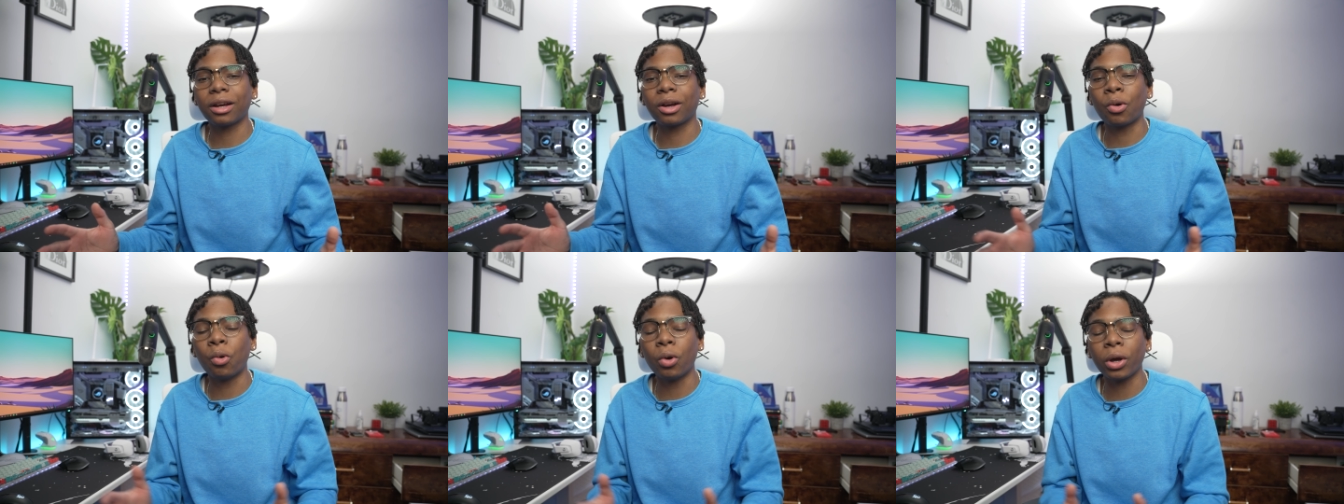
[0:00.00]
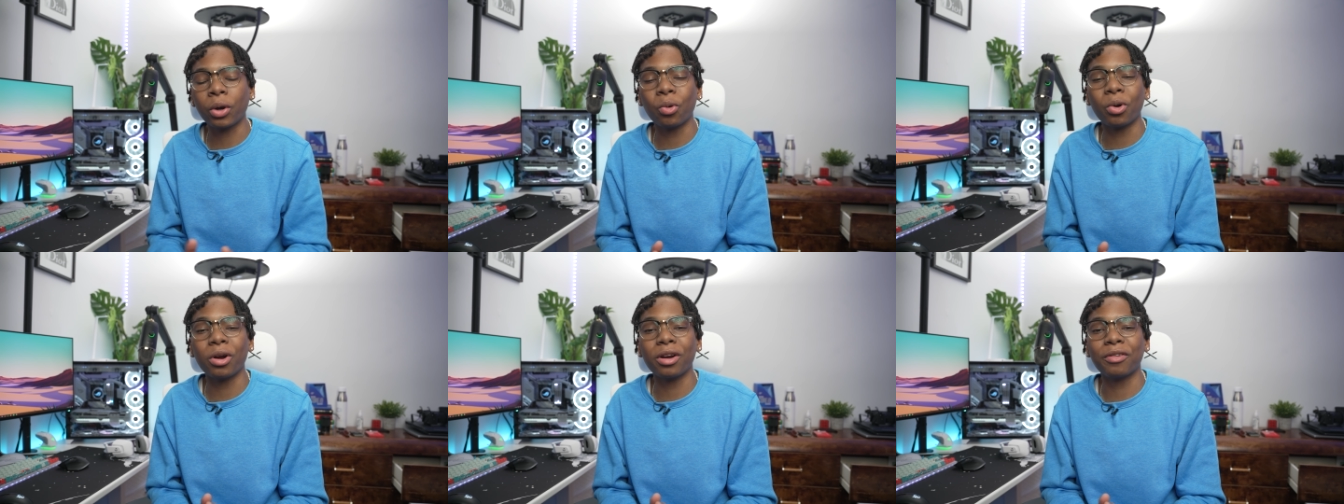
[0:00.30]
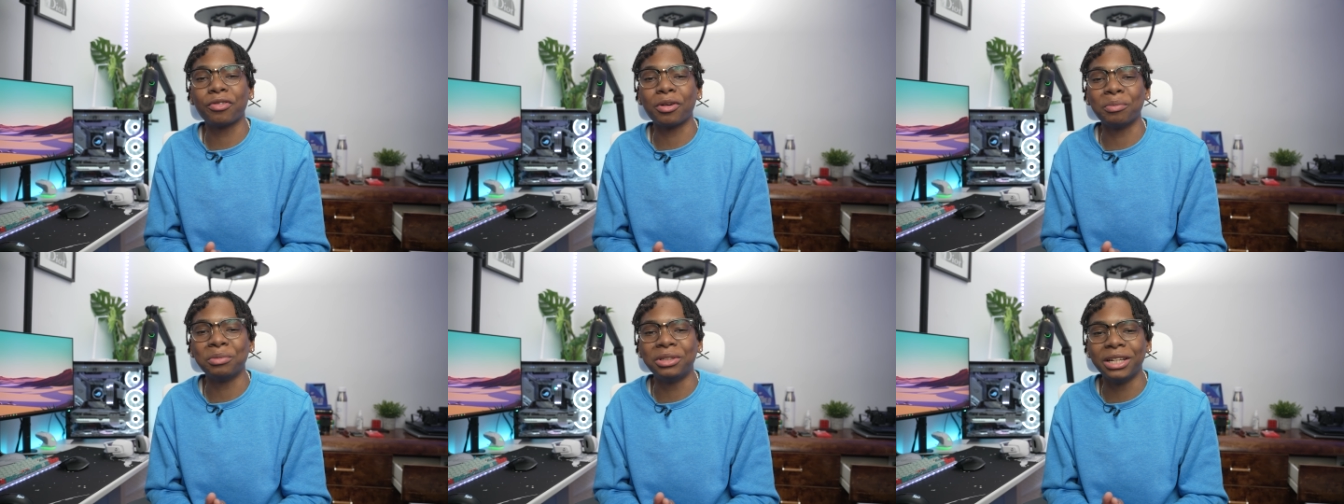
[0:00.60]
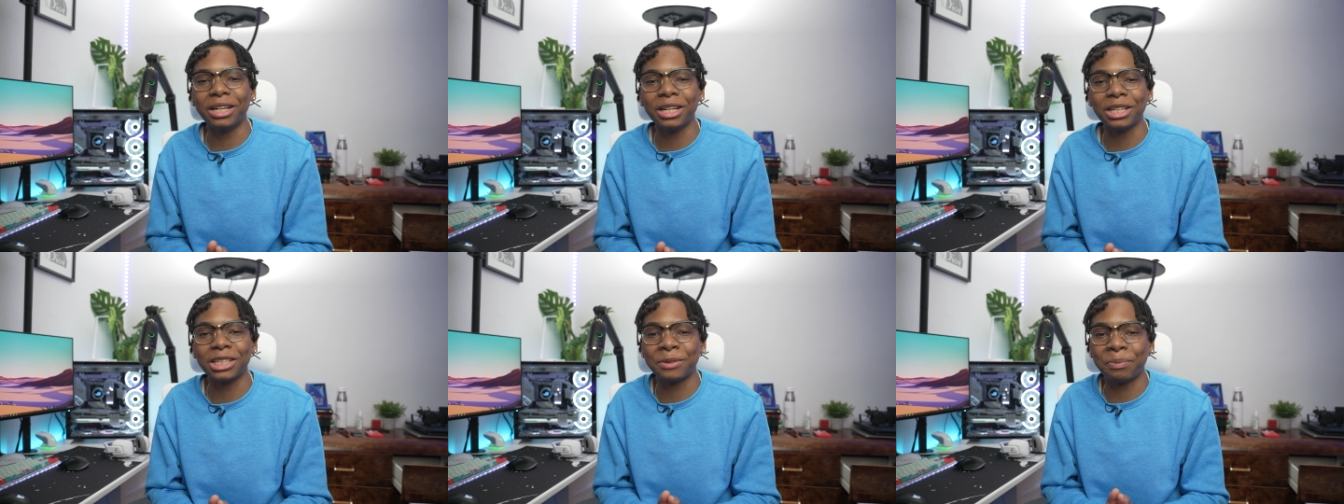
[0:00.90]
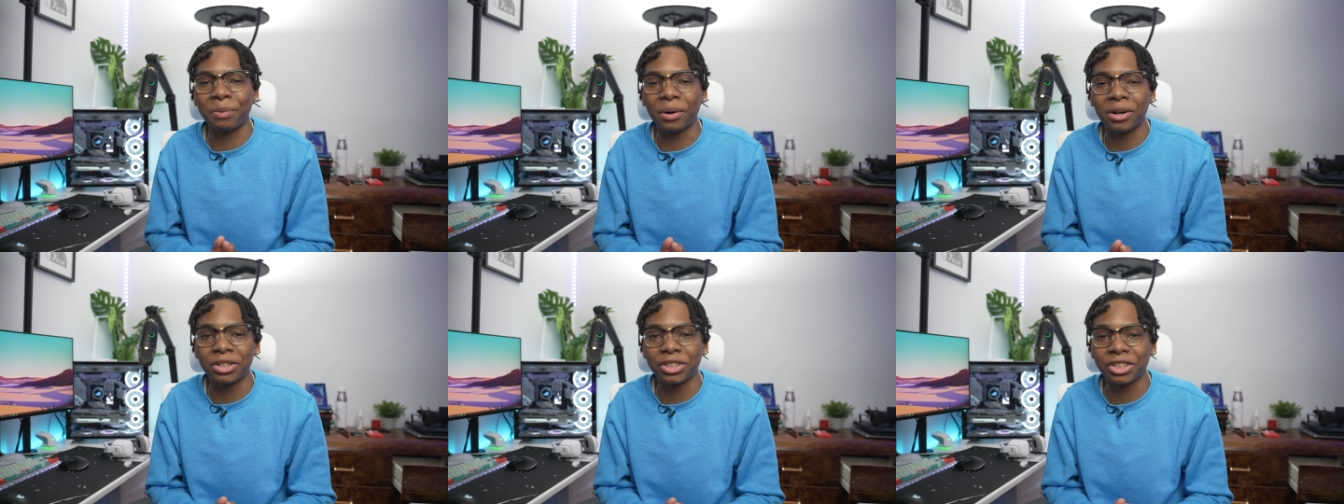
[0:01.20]
quick word from today's
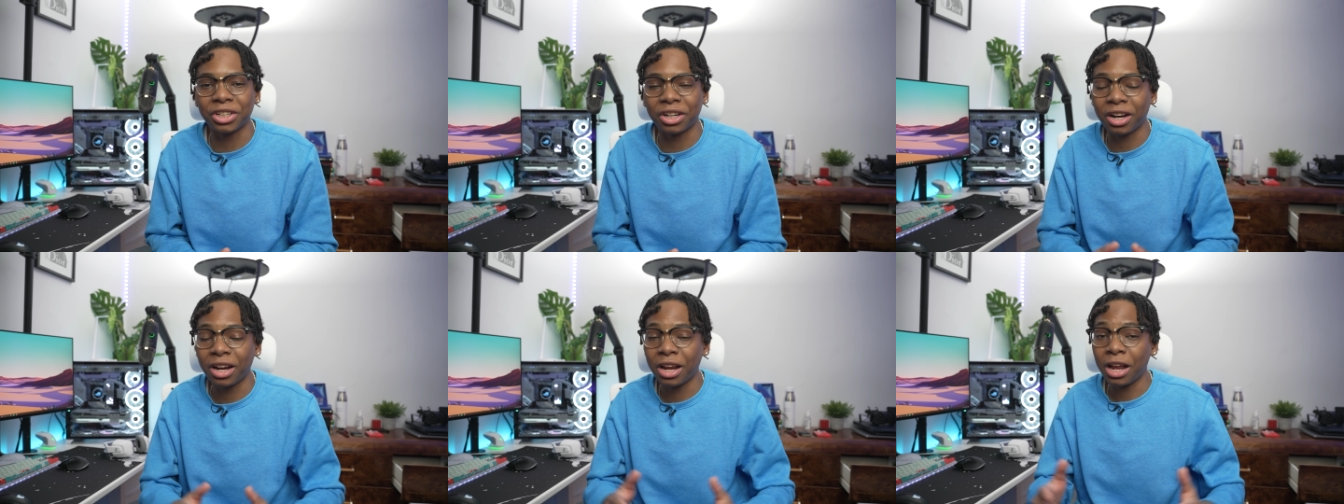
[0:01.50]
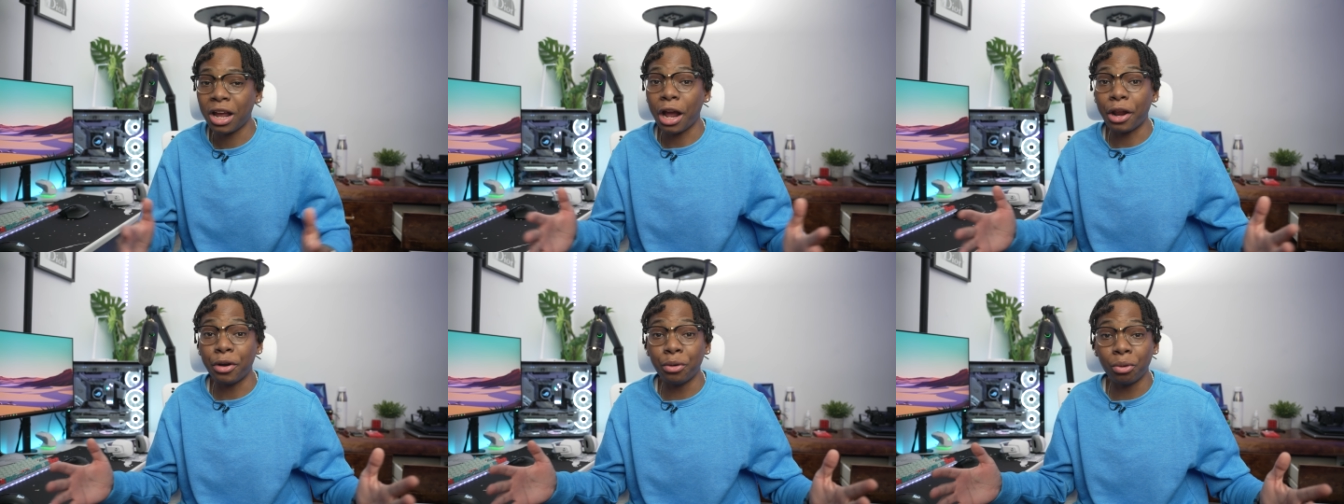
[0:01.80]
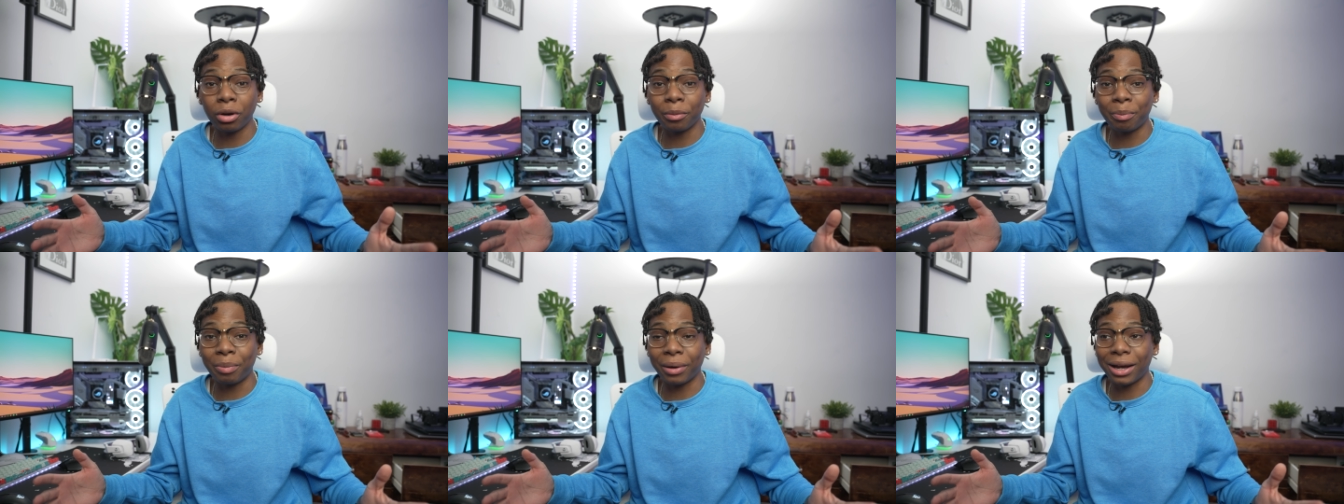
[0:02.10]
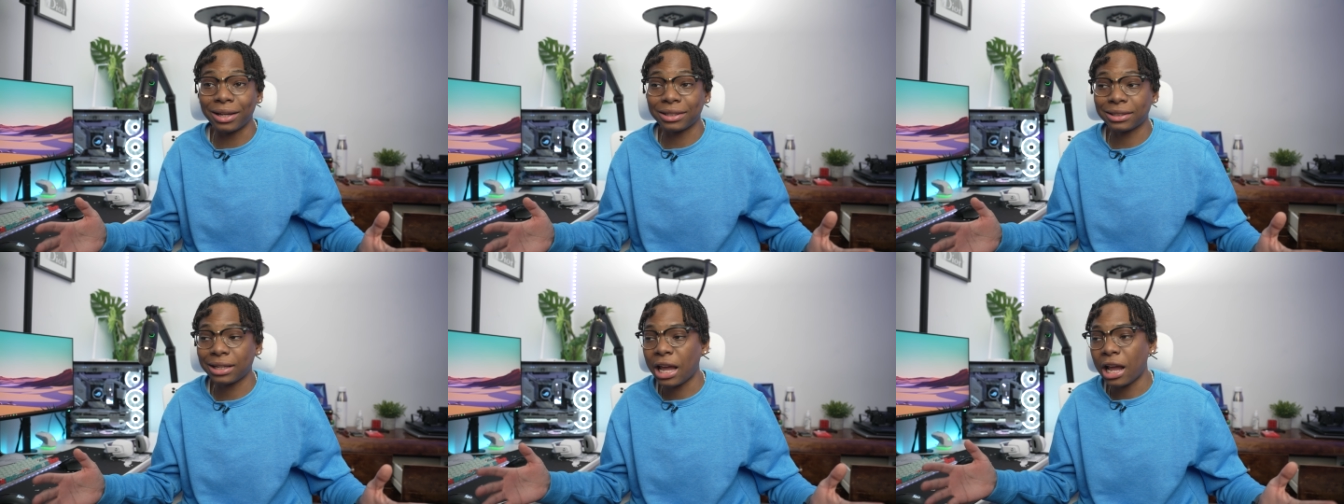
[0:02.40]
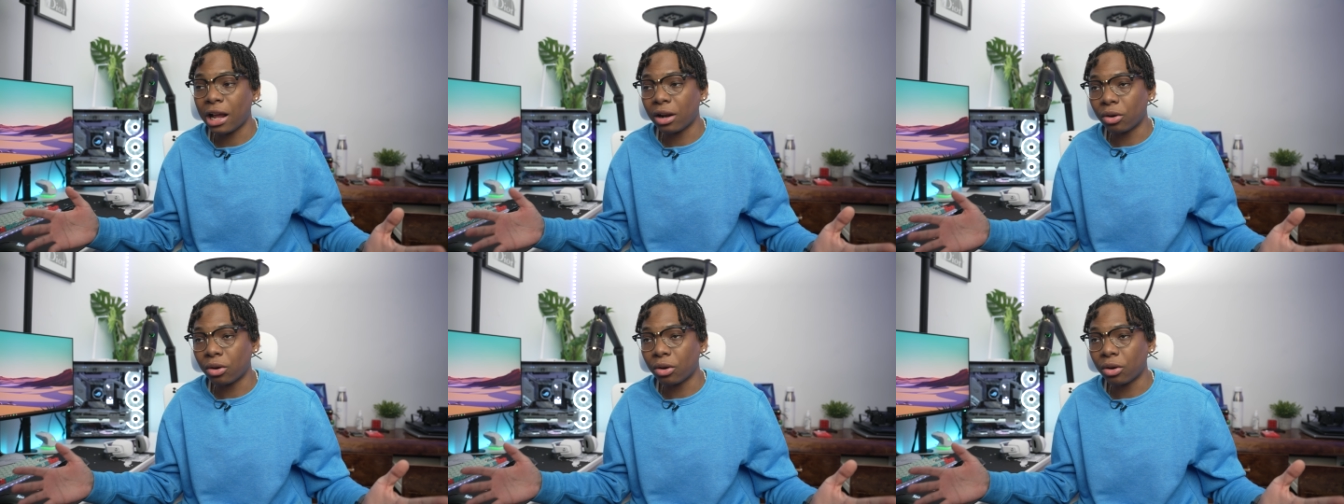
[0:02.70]
sponsor, NordPass.